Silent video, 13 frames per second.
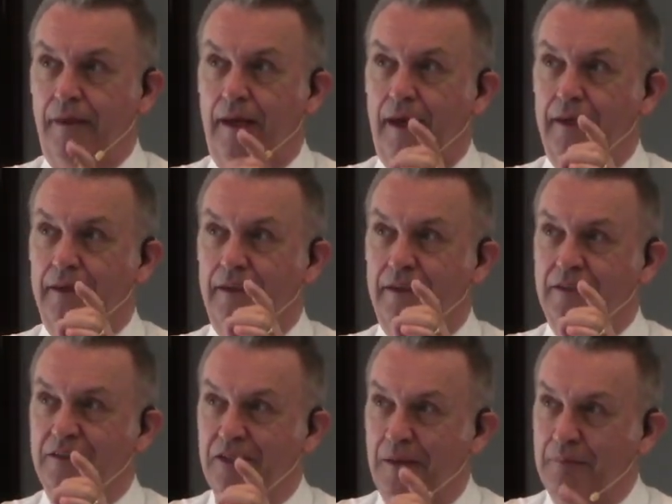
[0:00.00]
that
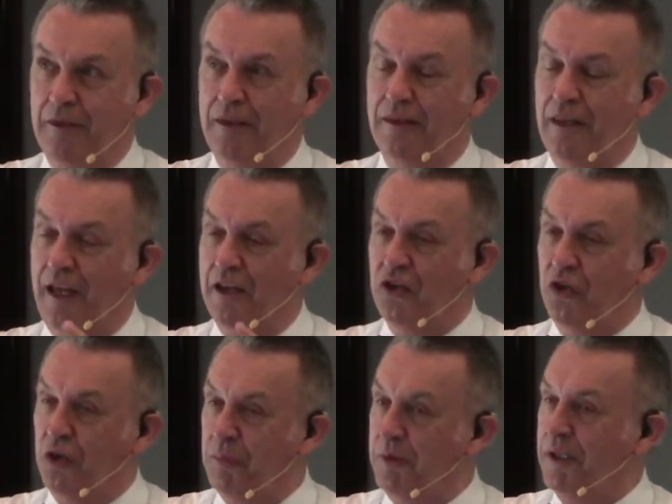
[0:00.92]
is something
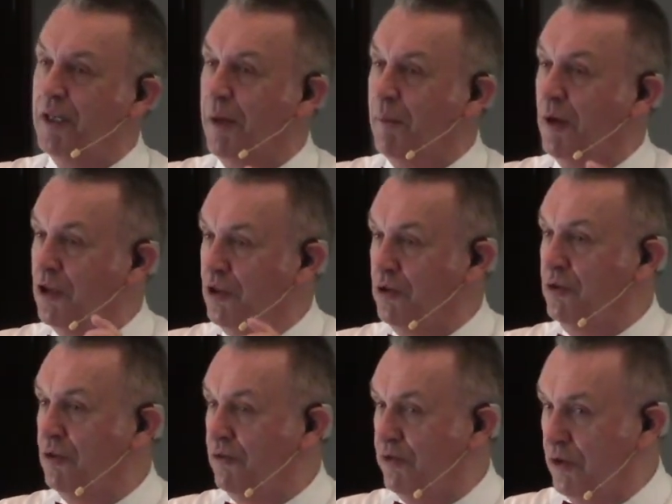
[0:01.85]
that could become a
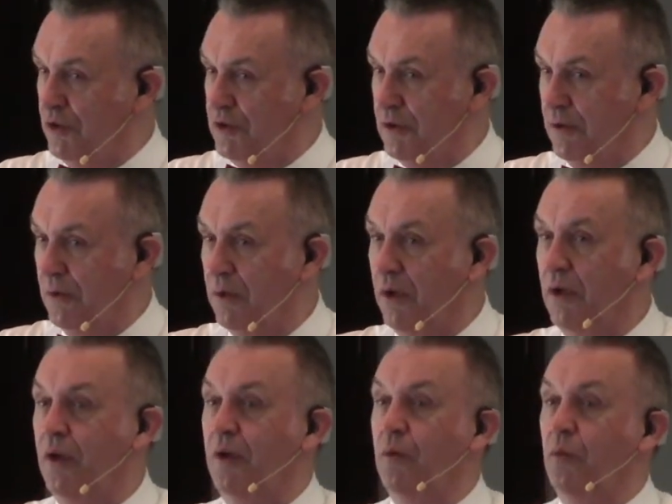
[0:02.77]

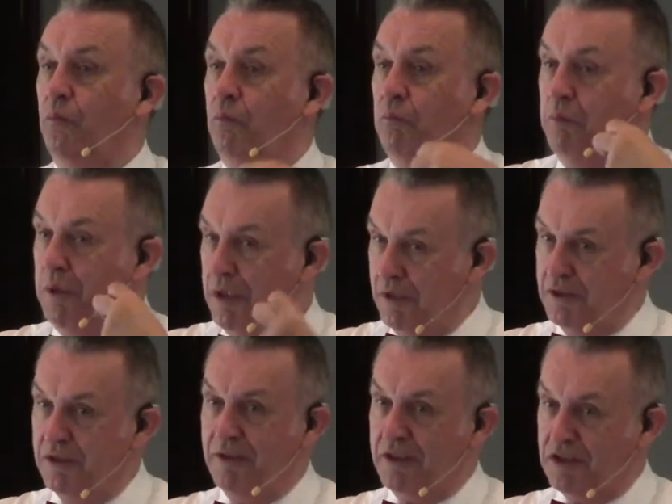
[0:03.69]
universal
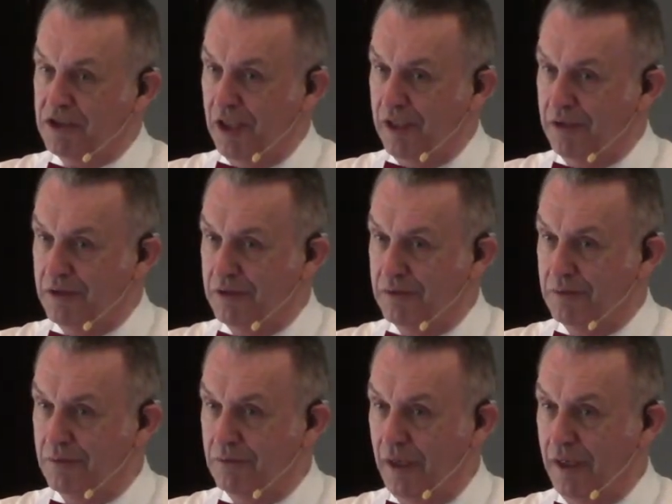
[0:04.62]
means of exchange,
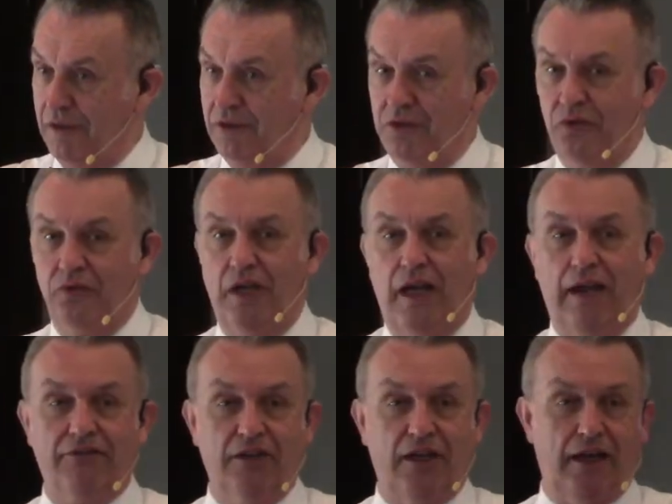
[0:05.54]
right? You don't
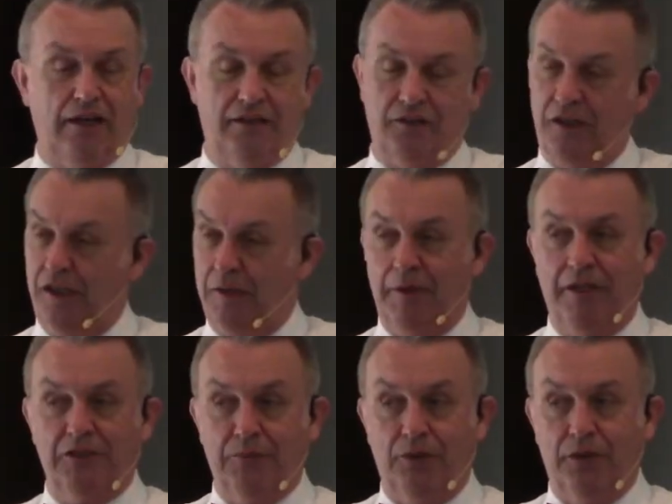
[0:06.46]
have to have, it
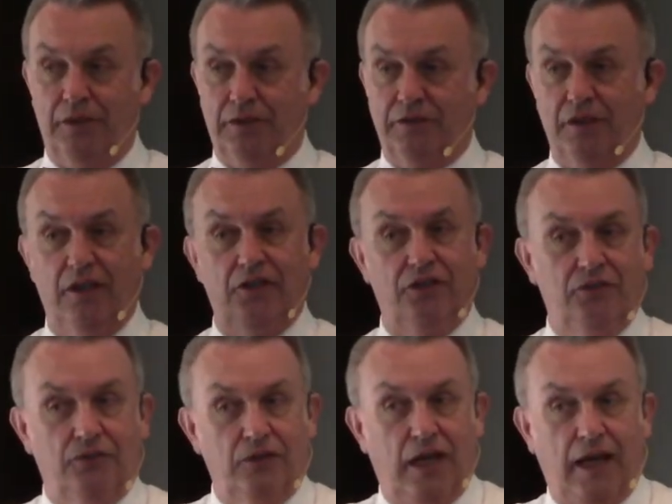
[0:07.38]
eliminates borders.
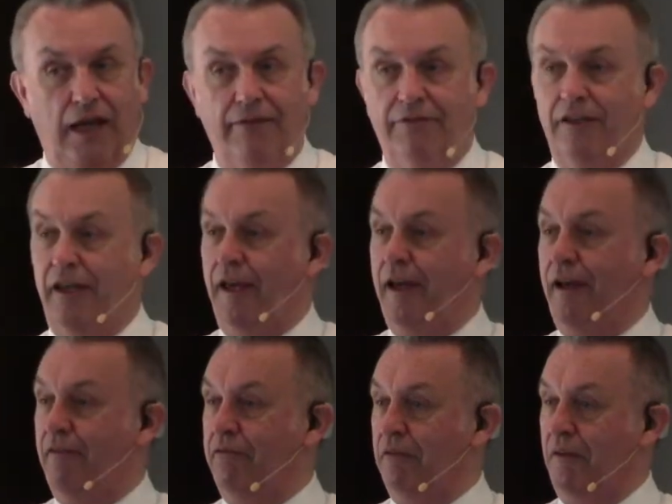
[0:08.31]
You don't have to
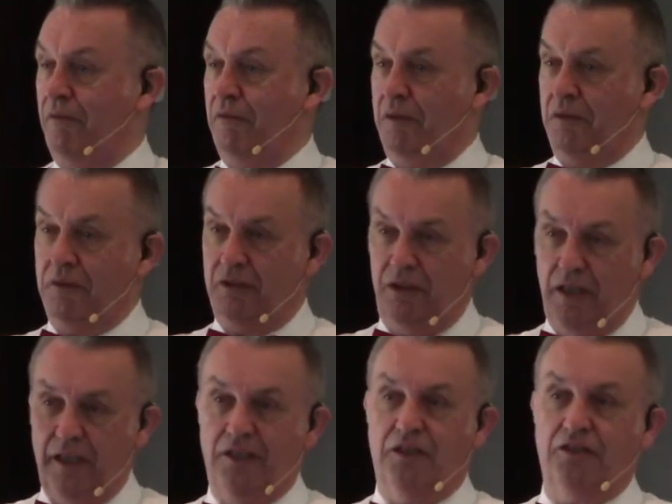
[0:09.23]
have
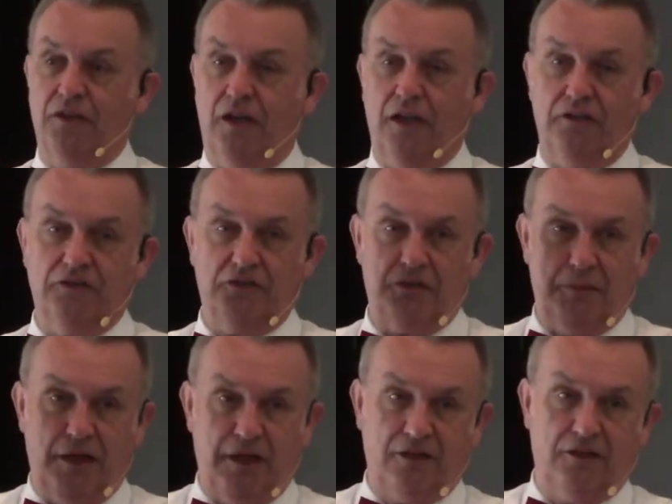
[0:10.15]
Canadian dollars or
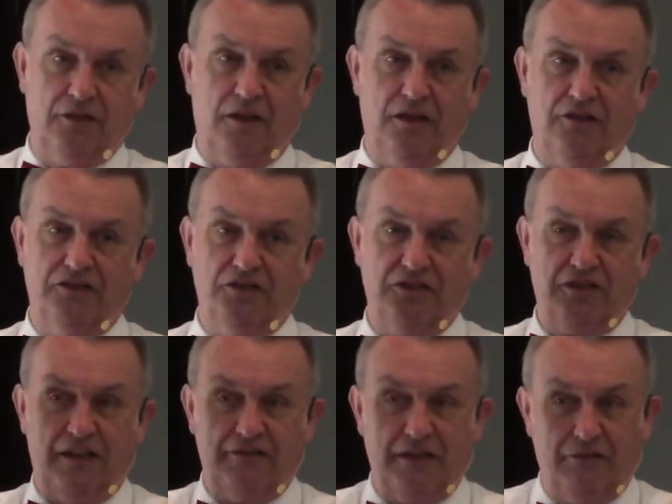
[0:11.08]
American dollars. You
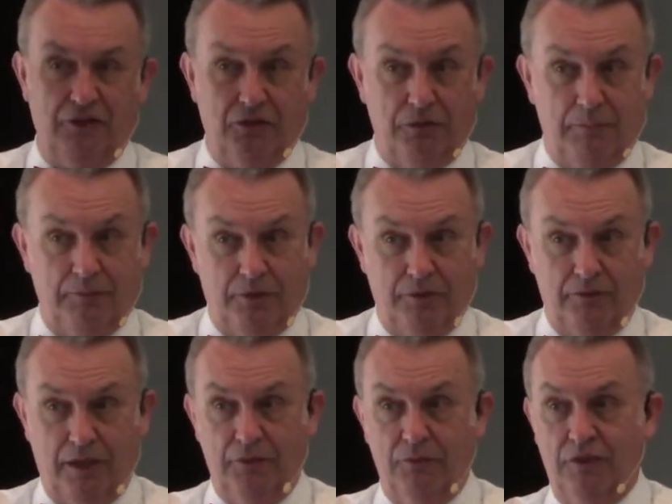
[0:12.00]
just have to have the
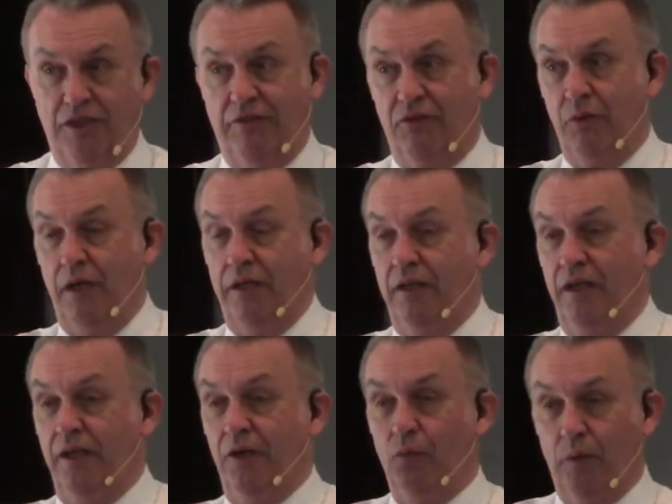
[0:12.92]
crypto, right? Whichever
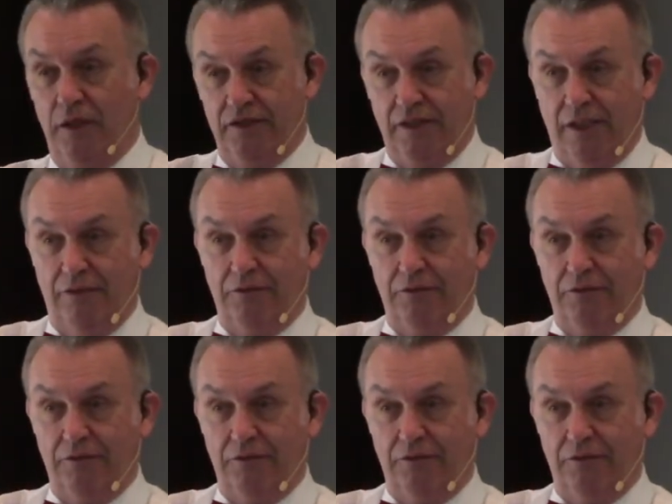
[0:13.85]
one wins